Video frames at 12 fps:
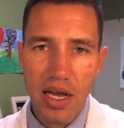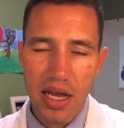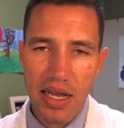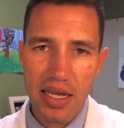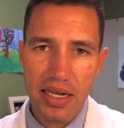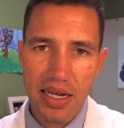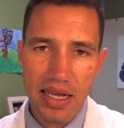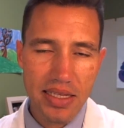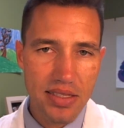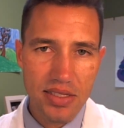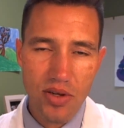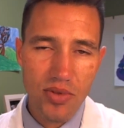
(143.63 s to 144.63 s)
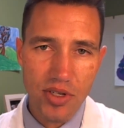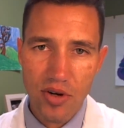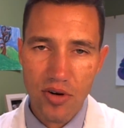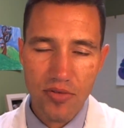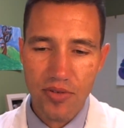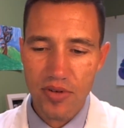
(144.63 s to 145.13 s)
And so the
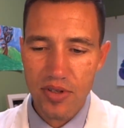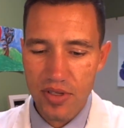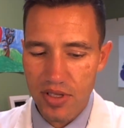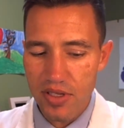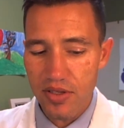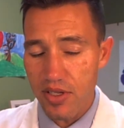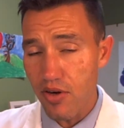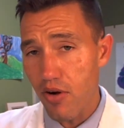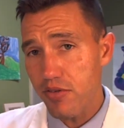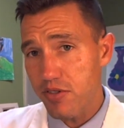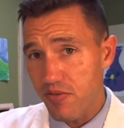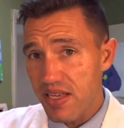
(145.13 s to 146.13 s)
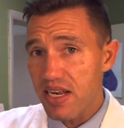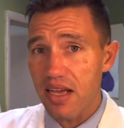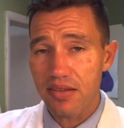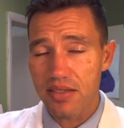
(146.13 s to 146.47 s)
nerves feed,